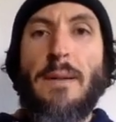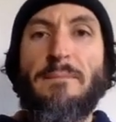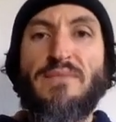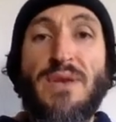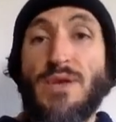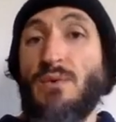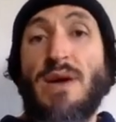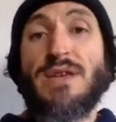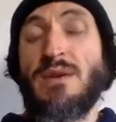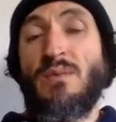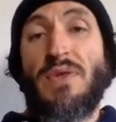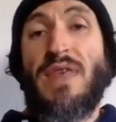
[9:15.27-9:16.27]

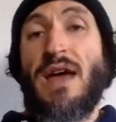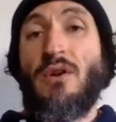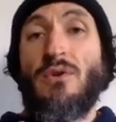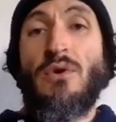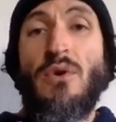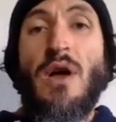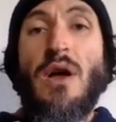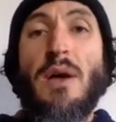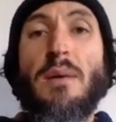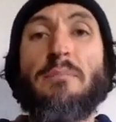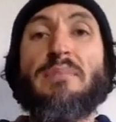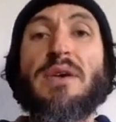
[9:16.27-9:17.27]
situation with that girl,
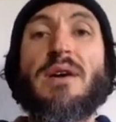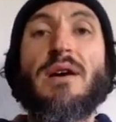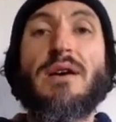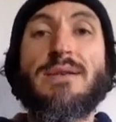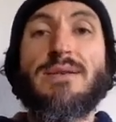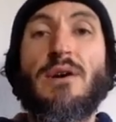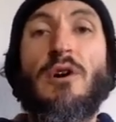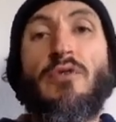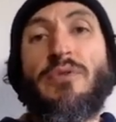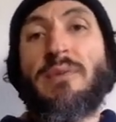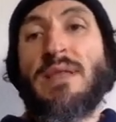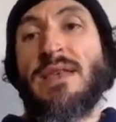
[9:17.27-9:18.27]
because
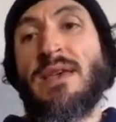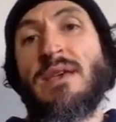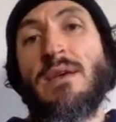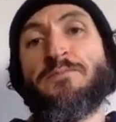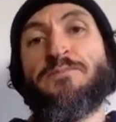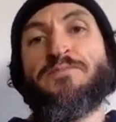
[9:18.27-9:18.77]
ultimately